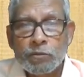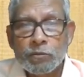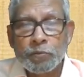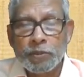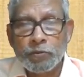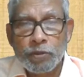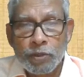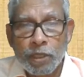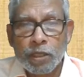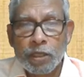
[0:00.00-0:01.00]
So between
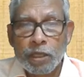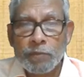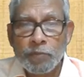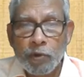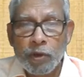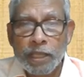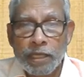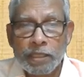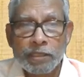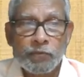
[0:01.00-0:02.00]
the employer
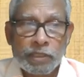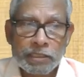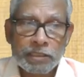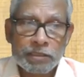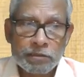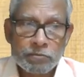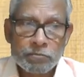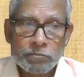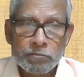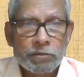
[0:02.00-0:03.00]
and the workers,
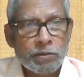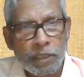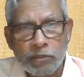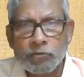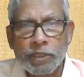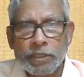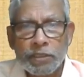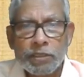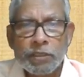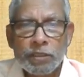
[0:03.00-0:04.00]
that's why
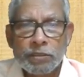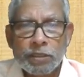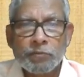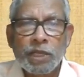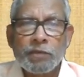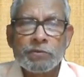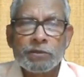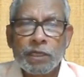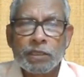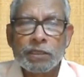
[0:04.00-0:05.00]
sometimes
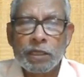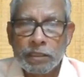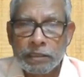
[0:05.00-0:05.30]
the